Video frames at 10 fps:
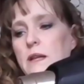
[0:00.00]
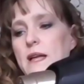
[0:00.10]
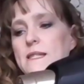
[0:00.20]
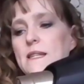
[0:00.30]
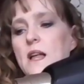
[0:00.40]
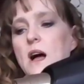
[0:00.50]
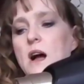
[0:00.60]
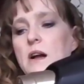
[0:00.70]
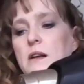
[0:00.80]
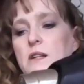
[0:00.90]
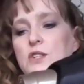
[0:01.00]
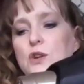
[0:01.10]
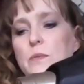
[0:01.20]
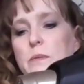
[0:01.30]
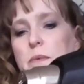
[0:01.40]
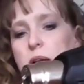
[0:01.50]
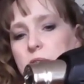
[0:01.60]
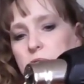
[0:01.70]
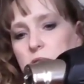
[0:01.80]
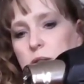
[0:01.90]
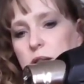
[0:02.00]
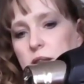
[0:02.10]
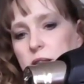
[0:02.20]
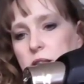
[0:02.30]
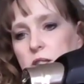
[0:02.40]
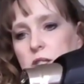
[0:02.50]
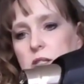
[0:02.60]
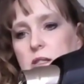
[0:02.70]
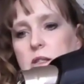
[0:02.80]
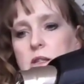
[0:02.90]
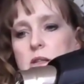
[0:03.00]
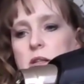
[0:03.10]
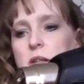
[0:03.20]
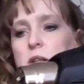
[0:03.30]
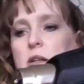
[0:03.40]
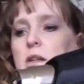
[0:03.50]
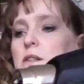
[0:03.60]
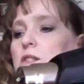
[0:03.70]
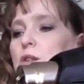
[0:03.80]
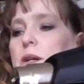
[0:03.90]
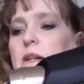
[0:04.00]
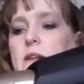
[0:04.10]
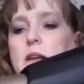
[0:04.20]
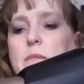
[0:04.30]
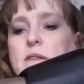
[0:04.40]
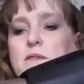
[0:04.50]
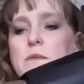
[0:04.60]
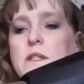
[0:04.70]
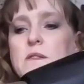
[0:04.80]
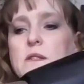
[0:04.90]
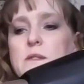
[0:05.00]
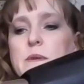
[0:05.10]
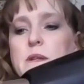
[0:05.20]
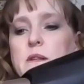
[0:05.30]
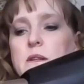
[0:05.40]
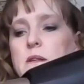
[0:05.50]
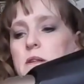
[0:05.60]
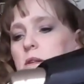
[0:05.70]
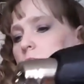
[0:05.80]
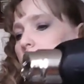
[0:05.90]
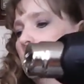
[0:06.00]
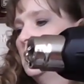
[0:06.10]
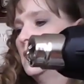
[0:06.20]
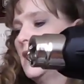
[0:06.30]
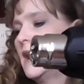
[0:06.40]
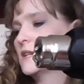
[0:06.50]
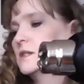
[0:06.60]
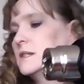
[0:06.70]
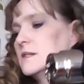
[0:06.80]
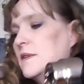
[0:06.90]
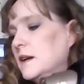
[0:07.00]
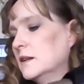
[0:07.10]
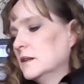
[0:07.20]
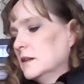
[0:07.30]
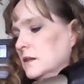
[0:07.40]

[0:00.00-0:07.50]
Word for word: That's a lot harder to show people how to do it than to just do it. I might have to redo this one. Actually, it's fine.